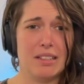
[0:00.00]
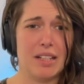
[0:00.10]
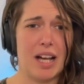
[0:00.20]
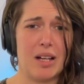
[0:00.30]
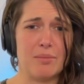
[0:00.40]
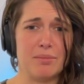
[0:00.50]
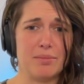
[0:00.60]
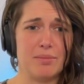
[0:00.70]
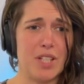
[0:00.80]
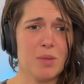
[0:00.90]
um,
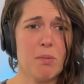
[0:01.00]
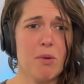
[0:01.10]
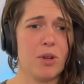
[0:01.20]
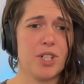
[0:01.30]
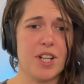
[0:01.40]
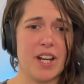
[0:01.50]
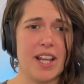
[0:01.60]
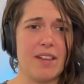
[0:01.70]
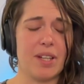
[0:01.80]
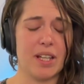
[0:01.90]
disproportionate
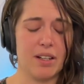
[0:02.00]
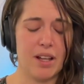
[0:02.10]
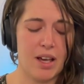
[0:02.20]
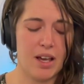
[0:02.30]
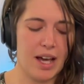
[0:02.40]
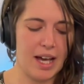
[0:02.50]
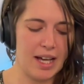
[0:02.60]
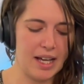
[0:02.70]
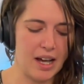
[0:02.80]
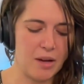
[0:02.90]
even. Uh,
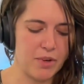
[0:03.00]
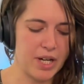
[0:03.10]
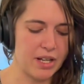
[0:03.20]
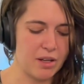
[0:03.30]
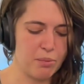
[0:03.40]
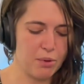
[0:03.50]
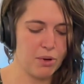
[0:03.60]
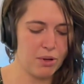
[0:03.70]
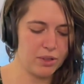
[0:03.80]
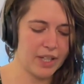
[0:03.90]
I'm reading a book
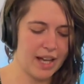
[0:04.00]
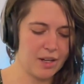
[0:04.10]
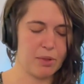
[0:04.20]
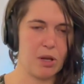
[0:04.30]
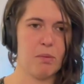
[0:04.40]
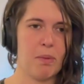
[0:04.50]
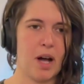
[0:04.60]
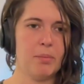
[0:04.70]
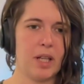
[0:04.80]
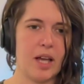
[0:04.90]
called How to Blow Up a
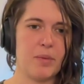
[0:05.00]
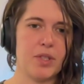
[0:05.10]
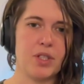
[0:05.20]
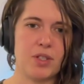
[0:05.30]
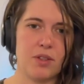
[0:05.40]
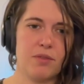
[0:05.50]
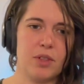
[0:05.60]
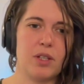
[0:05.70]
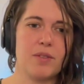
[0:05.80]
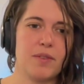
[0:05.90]
Pipeline, which is on the
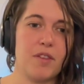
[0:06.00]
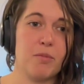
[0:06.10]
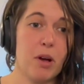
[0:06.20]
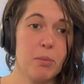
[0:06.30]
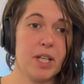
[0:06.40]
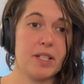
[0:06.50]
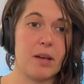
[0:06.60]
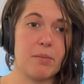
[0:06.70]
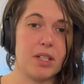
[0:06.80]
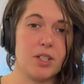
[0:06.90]
philosophy of property
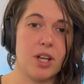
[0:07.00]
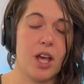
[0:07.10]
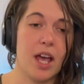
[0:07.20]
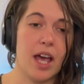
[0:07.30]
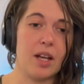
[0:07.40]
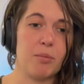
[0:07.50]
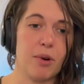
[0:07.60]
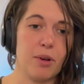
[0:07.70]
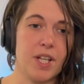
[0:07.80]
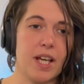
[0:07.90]
damage and
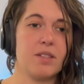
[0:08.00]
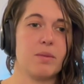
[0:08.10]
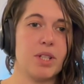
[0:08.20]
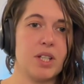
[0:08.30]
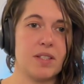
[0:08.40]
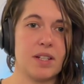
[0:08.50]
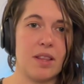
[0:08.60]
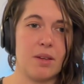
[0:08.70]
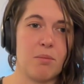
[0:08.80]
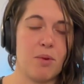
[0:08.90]
protest, which is
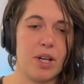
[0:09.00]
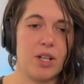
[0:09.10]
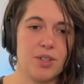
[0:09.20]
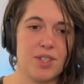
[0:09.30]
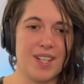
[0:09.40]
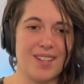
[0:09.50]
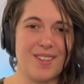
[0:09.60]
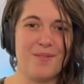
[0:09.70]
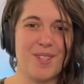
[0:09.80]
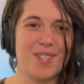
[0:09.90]
another more interesting
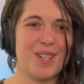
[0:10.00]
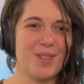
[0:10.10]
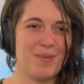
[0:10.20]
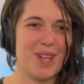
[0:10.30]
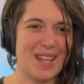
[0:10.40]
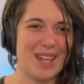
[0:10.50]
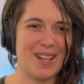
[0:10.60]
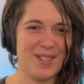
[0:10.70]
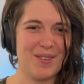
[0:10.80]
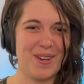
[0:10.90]
conversation we can get
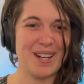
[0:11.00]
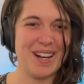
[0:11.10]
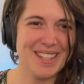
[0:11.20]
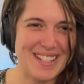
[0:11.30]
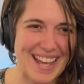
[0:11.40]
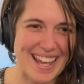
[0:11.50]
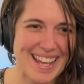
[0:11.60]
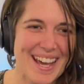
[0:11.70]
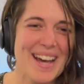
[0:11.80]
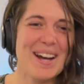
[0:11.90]
into on another day.
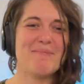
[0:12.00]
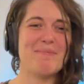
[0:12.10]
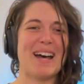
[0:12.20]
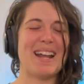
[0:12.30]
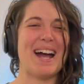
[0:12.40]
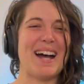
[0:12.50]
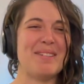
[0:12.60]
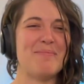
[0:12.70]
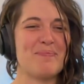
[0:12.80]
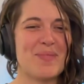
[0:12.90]
But
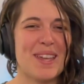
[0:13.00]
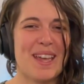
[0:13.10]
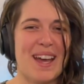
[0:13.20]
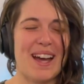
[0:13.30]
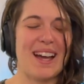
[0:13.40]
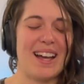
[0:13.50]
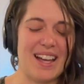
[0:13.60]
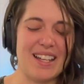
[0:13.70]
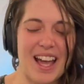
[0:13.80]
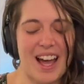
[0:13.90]
um,
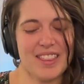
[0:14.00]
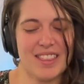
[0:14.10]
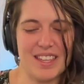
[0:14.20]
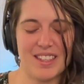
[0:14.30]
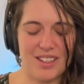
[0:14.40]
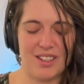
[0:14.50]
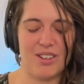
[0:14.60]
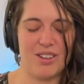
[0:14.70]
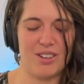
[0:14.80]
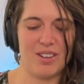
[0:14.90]
uh, yeah, I think, you
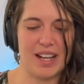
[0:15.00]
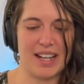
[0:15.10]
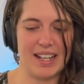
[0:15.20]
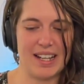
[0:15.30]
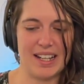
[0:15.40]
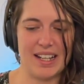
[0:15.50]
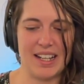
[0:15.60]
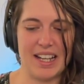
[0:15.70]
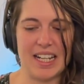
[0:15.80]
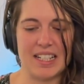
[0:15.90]
know,
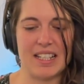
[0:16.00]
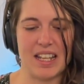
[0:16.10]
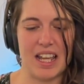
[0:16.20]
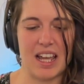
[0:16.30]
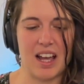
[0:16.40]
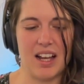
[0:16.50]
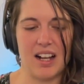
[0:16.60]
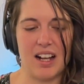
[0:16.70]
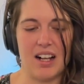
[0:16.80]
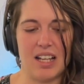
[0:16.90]
uh, it is.
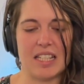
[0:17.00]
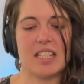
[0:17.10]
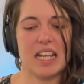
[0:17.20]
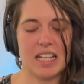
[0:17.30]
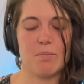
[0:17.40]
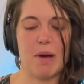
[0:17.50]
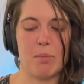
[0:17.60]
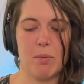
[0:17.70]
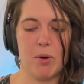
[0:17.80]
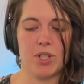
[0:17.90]
It's, it is
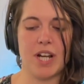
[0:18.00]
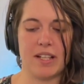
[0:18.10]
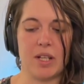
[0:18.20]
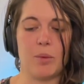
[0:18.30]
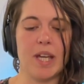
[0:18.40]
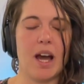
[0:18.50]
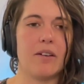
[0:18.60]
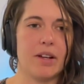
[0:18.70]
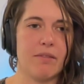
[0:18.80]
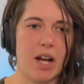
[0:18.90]
about proportionality. We
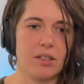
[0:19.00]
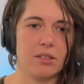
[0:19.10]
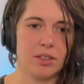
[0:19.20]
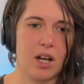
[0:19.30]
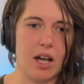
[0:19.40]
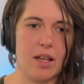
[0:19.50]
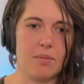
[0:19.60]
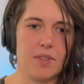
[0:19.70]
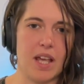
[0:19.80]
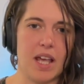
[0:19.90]
are in radical
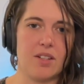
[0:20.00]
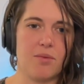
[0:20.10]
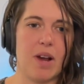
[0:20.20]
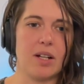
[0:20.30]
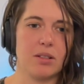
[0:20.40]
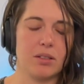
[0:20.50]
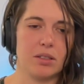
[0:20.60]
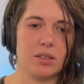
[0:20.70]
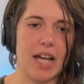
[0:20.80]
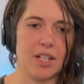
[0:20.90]
times and
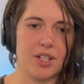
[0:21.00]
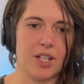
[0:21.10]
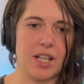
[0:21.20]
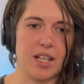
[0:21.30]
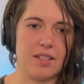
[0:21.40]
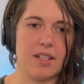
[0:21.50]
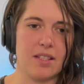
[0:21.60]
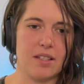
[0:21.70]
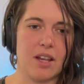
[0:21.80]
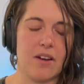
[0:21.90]
radical action is
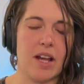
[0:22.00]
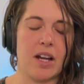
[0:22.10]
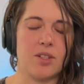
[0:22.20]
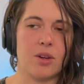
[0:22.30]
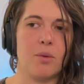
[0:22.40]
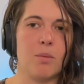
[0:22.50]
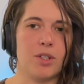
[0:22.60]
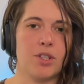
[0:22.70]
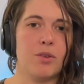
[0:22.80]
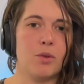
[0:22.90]
necessary. And I don't want
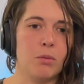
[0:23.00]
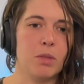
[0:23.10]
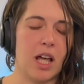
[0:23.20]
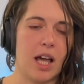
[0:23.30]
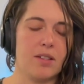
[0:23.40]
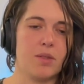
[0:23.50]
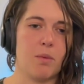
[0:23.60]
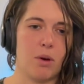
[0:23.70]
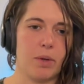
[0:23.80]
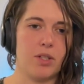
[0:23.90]
to normalize
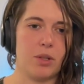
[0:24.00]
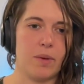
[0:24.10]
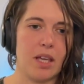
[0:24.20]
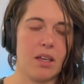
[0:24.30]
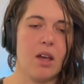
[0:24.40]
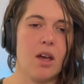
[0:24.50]
what we're doing.